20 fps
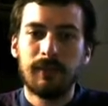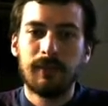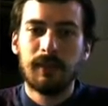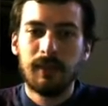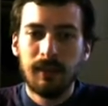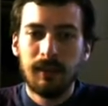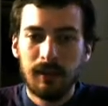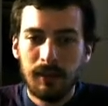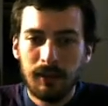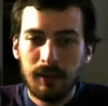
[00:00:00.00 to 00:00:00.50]

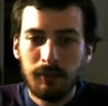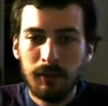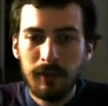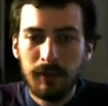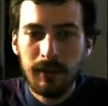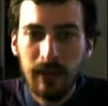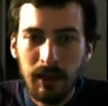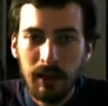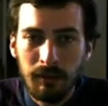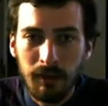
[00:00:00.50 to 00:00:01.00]
The one
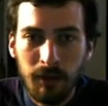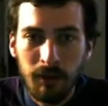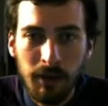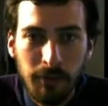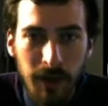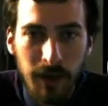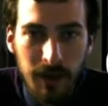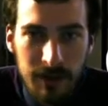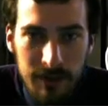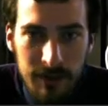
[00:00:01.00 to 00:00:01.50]
thing about
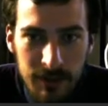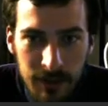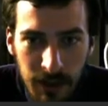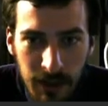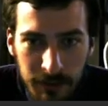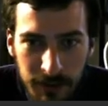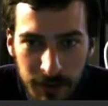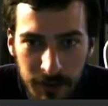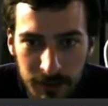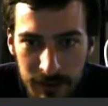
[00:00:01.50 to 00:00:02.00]
whitebox is you have
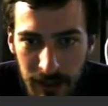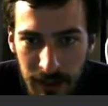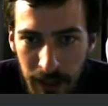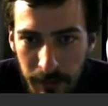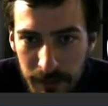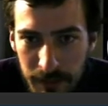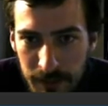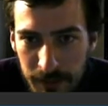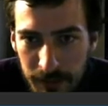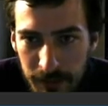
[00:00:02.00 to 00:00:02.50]
to use
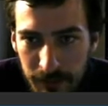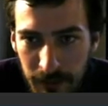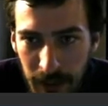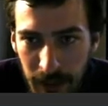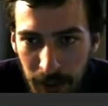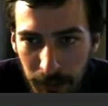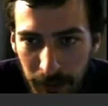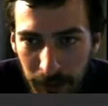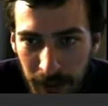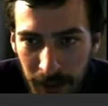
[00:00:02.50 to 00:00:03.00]
absolute
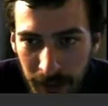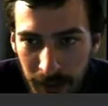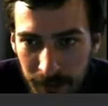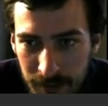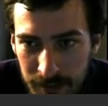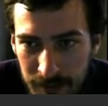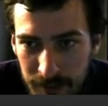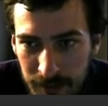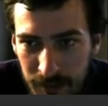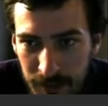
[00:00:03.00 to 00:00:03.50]
file
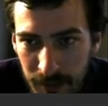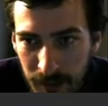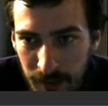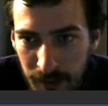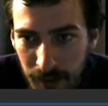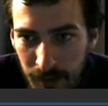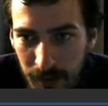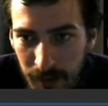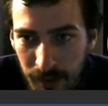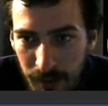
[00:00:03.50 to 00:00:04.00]
paths.
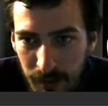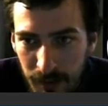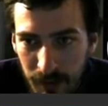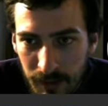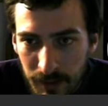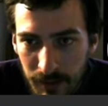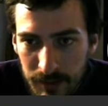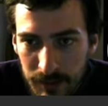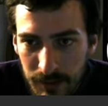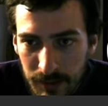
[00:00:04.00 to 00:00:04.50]

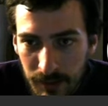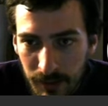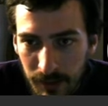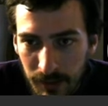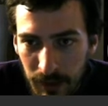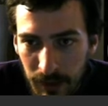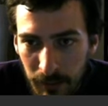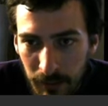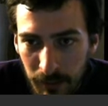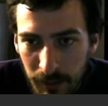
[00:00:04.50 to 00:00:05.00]
So what
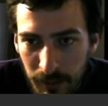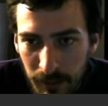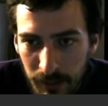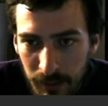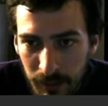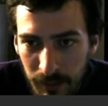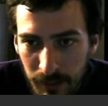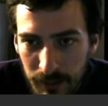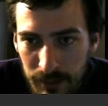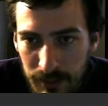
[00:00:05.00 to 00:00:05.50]
I'm going to
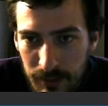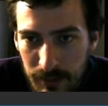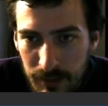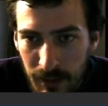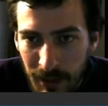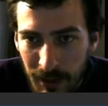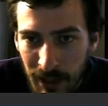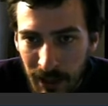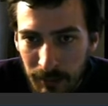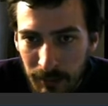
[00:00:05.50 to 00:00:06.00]
do is just
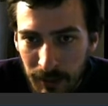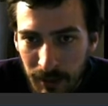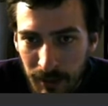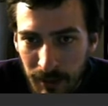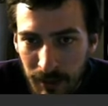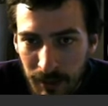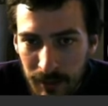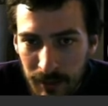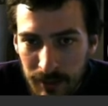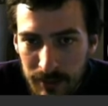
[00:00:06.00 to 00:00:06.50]
copy
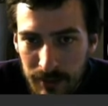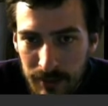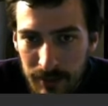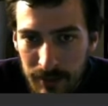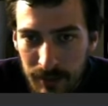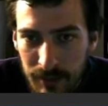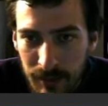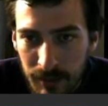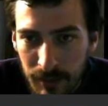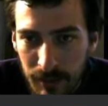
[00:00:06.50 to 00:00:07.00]
this,
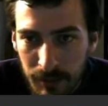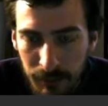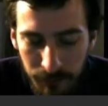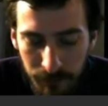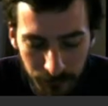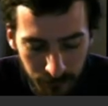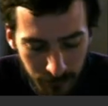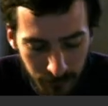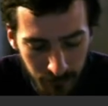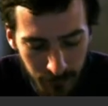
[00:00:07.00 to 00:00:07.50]

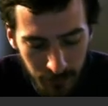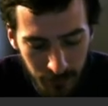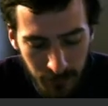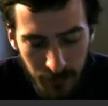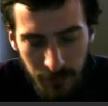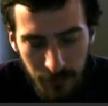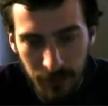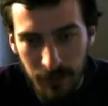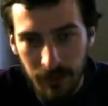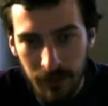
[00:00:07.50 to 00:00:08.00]

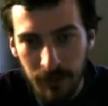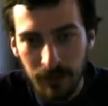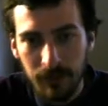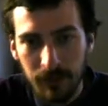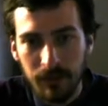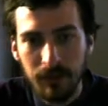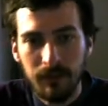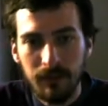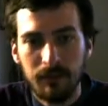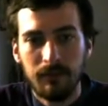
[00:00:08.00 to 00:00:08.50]
and then
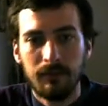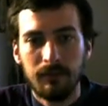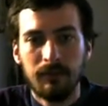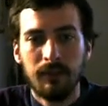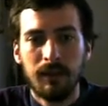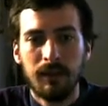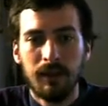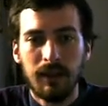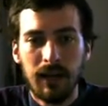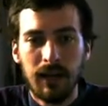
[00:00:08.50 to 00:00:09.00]

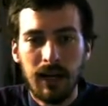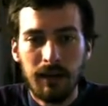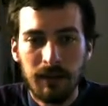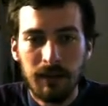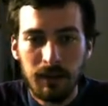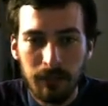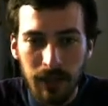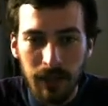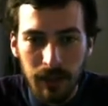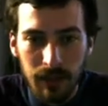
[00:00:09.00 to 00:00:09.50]
I'll have it
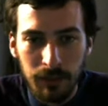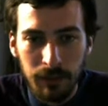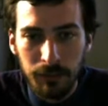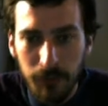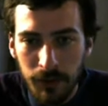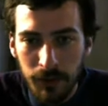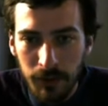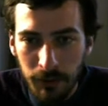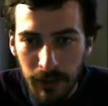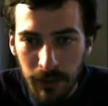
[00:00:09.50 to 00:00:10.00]
on my
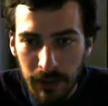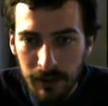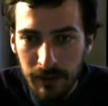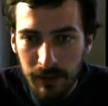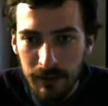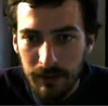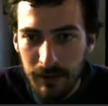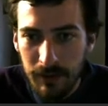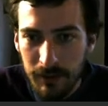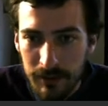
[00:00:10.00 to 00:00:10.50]
clipboard when I need
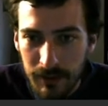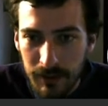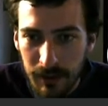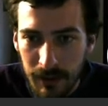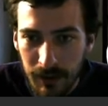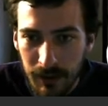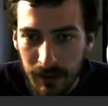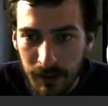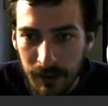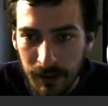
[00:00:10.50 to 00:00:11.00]
to use it
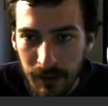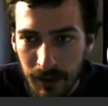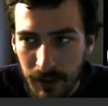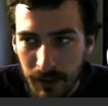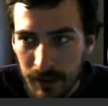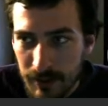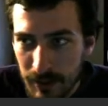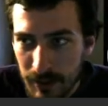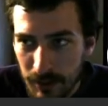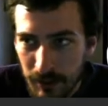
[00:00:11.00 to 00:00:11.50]
later.
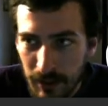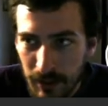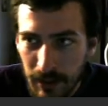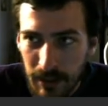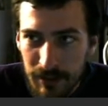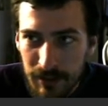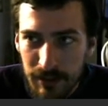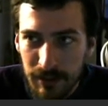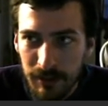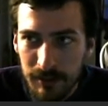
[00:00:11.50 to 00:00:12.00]
So you can't
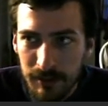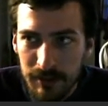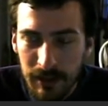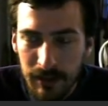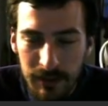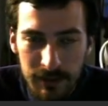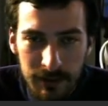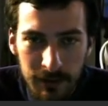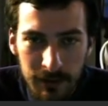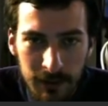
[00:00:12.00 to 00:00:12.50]
actually use
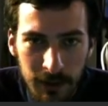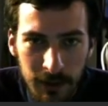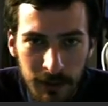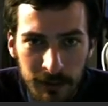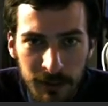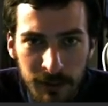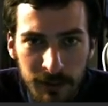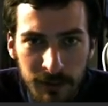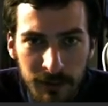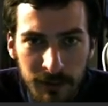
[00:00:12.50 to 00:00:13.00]
things in your
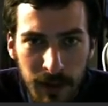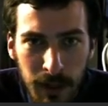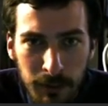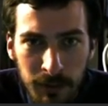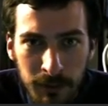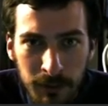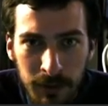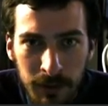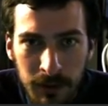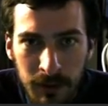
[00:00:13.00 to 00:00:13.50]
global
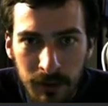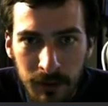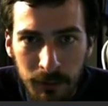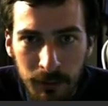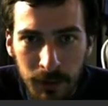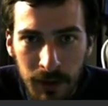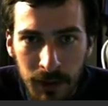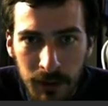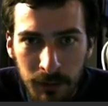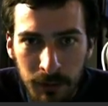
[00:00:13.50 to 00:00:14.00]
environment when you're
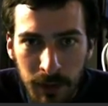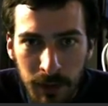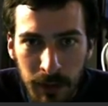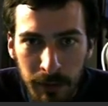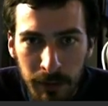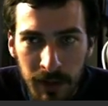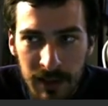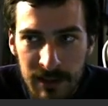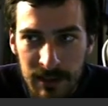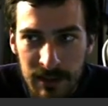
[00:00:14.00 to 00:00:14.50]
working with
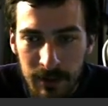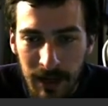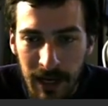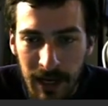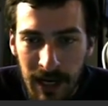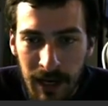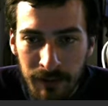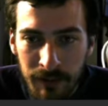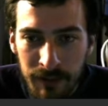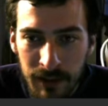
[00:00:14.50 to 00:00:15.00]
whitebox. You
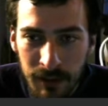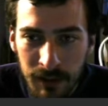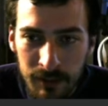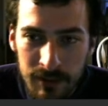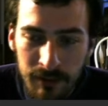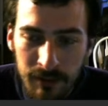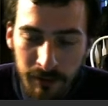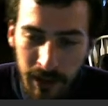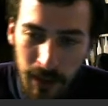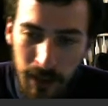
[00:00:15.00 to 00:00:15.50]
have to use
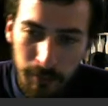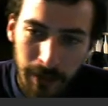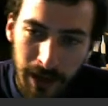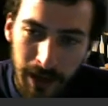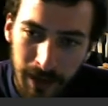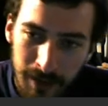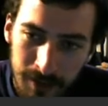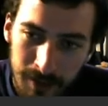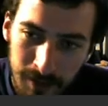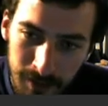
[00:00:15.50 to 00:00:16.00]
the file path.